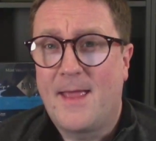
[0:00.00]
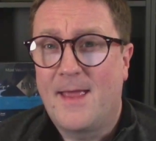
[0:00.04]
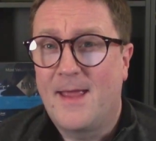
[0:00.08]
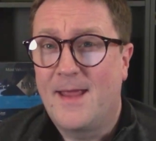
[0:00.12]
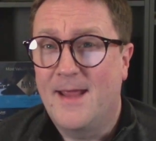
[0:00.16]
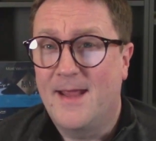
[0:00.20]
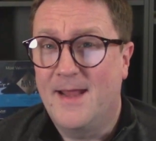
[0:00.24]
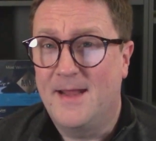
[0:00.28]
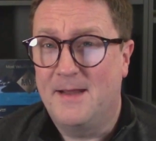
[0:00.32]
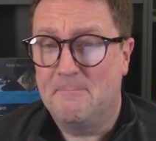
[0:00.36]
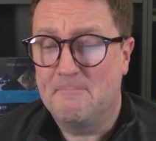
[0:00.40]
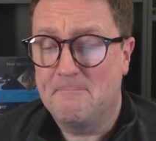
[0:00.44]

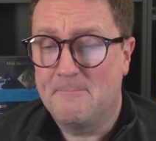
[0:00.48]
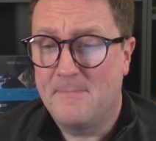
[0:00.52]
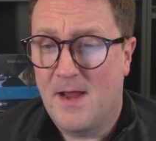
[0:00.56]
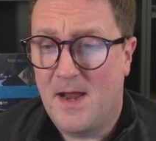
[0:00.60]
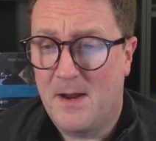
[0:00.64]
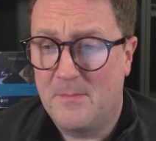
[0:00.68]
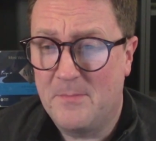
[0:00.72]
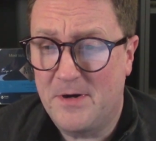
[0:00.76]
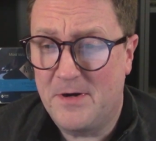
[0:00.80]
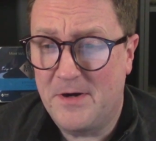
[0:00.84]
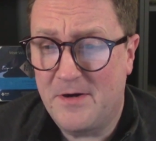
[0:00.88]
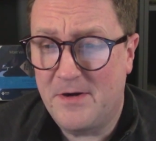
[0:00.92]
Hey,
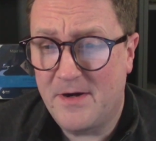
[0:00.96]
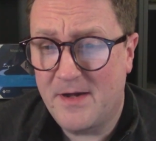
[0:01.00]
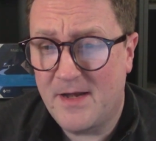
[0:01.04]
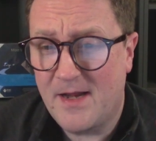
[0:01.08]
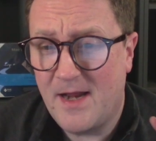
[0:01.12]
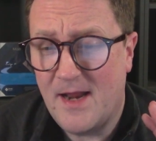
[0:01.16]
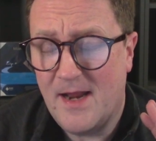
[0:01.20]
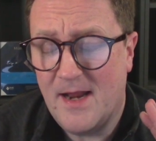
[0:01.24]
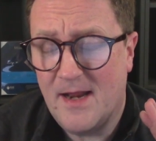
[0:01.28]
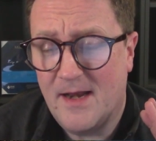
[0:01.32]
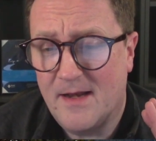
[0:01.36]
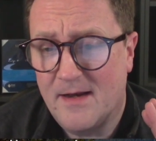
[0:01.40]
I'm Eric,
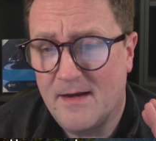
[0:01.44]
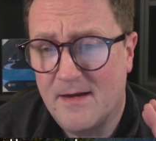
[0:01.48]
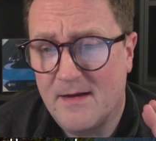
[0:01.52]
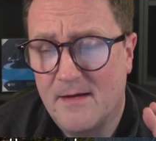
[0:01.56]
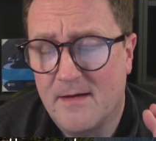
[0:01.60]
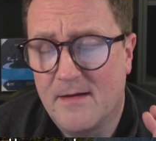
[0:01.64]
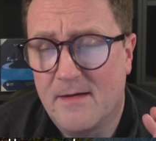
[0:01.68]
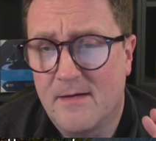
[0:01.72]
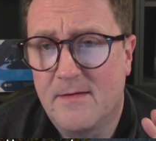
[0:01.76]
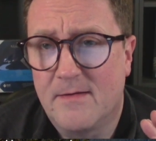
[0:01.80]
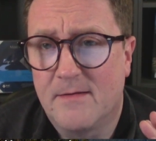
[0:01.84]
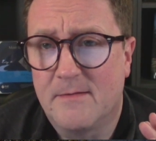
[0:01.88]

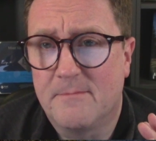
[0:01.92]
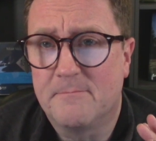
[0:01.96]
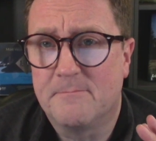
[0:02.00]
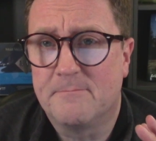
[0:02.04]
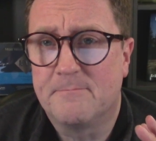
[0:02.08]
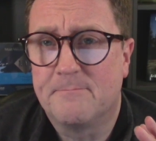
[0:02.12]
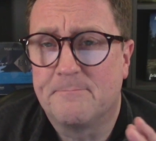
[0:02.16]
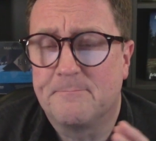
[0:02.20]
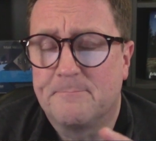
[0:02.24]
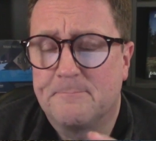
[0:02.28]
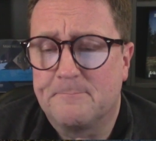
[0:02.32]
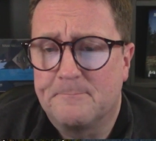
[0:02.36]

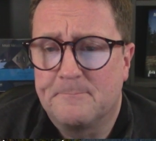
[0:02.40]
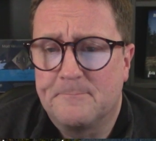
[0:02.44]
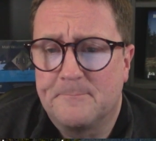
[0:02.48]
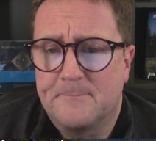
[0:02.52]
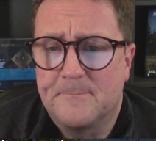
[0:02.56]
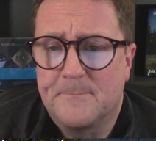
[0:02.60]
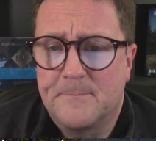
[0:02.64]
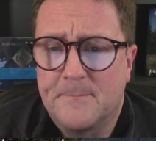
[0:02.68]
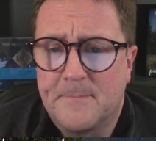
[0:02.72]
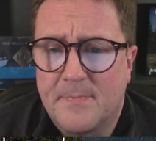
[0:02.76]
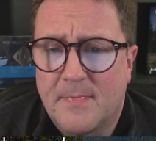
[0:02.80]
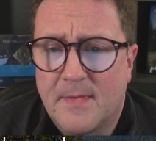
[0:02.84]
and
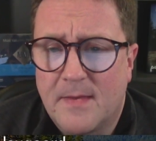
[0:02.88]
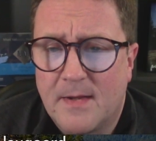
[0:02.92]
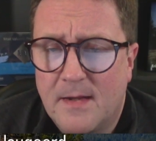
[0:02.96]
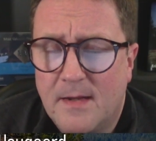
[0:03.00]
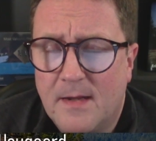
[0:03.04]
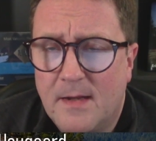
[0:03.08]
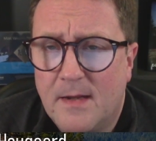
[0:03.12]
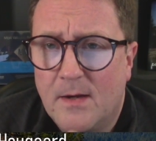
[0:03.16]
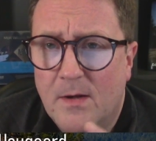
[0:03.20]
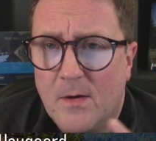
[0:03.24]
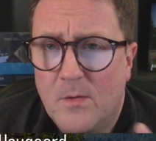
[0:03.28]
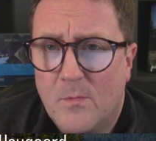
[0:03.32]

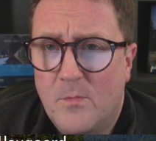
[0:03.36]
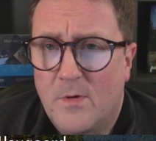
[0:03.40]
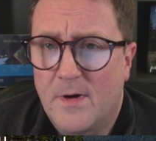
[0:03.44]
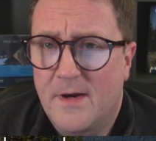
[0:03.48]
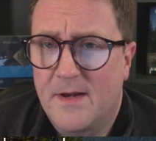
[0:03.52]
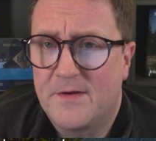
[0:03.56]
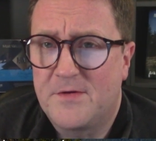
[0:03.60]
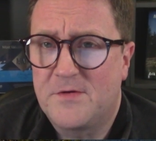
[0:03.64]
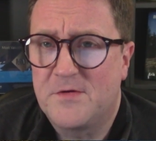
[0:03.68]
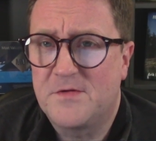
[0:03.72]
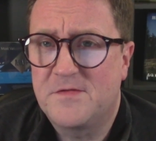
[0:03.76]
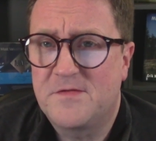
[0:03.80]
what I
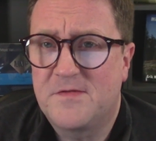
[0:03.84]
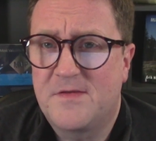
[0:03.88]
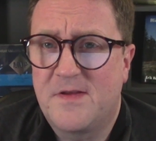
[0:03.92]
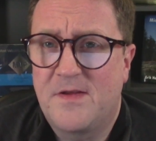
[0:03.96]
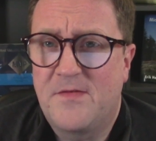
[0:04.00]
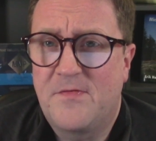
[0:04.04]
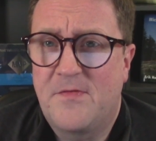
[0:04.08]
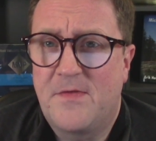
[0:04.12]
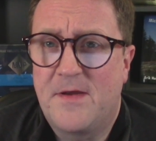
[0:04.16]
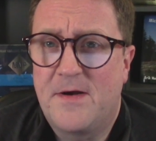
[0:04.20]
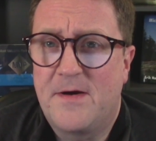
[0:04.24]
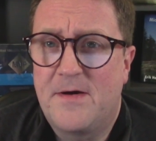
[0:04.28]
just
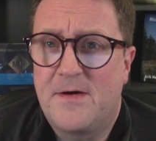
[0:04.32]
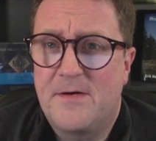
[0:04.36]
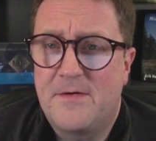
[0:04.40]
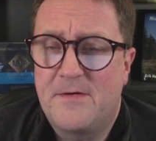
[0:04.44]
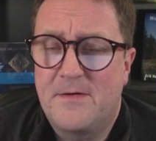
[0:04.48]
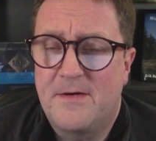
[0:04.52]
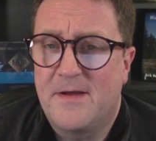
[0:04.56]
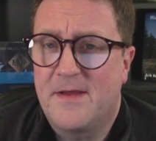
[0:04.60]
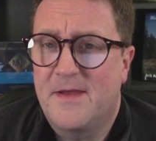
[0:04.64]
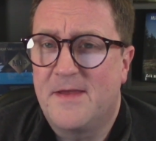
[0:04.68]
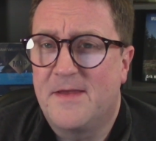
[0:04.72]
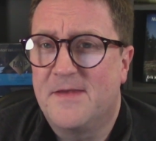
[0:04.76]
did
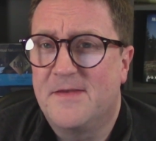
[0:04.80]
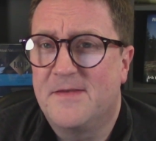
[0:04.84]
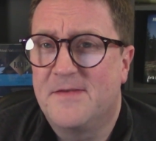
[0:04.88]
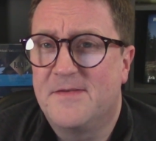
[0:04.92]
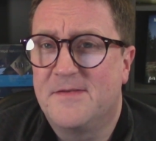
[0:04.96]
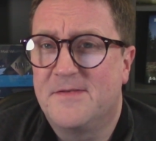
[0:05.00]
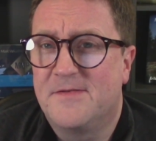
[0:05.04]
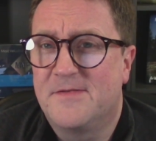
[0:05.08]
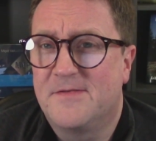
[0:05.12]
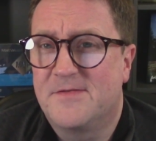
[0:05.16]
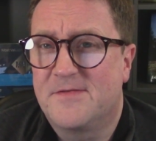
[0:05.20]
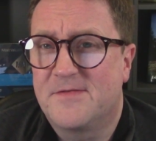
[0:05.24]
there
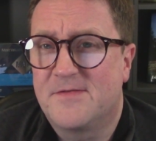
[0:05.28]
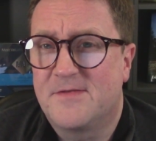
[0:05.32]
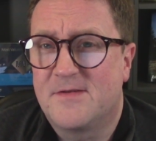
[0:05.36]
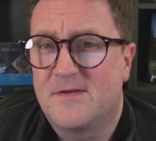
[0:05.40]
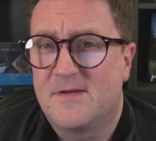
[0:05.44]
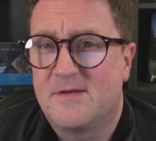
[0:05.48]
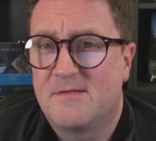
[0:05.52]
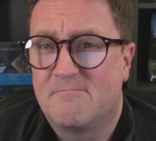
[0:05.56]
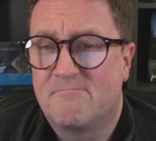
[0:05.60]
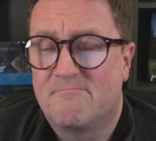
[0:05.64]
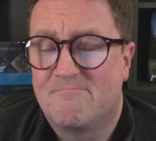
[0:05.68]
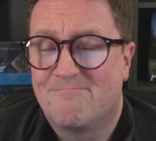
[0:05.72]
is
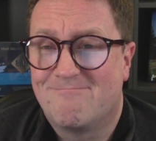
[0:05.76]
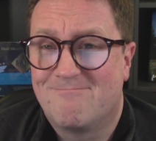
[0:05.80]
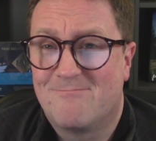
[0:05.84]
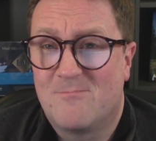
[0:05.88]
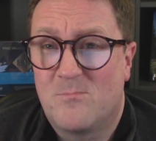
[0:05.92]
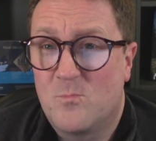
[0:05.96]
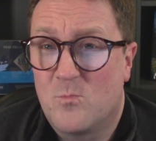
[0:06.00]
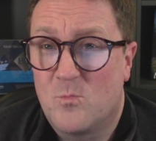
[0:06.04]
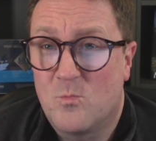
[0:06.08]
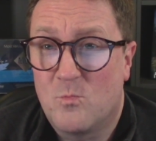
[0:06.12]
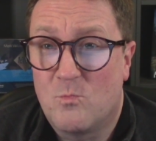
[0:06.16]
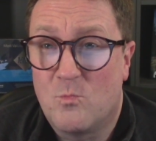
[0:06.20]

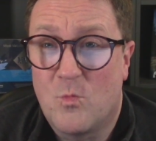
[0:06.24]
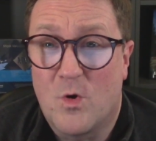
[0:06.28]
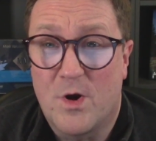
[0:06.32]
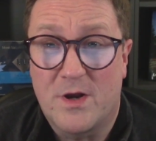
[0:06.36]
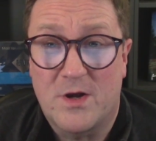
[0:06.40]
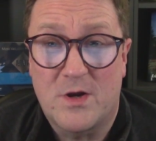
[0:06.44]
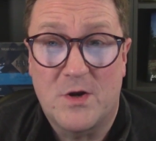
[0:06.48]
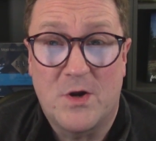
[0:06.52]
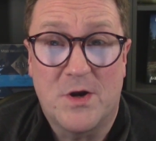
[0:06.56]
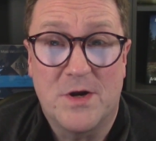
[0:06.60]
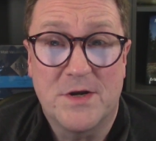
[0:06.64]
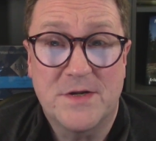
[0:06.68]

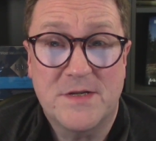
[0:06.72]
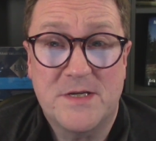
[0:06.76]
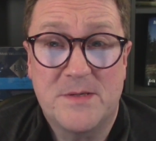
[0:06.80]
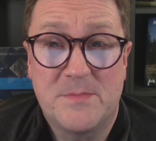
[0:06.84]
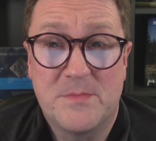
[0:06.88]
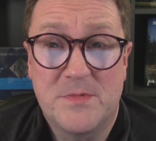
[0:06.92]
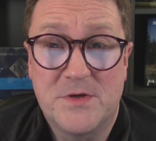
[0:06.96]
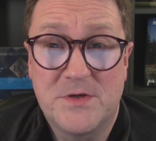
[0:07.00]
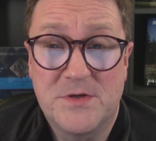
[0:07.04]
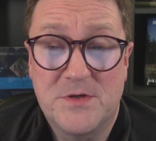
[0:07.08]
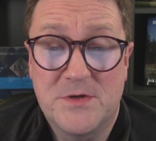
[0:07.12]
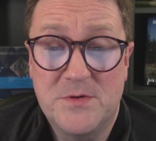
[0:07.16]
what
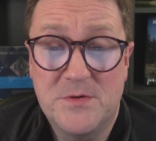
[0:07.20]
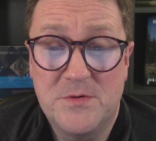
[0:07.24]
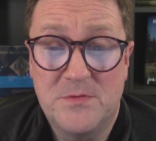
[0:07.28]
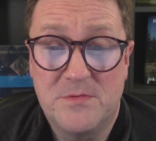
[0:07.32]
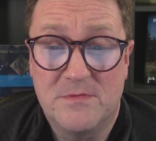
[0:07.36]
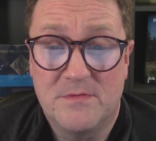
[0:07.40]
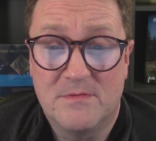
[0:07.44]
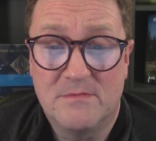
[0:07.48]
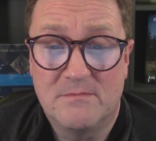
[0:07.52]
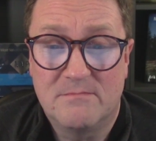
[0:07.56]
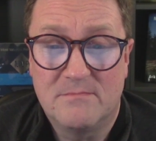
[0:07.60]
customers do,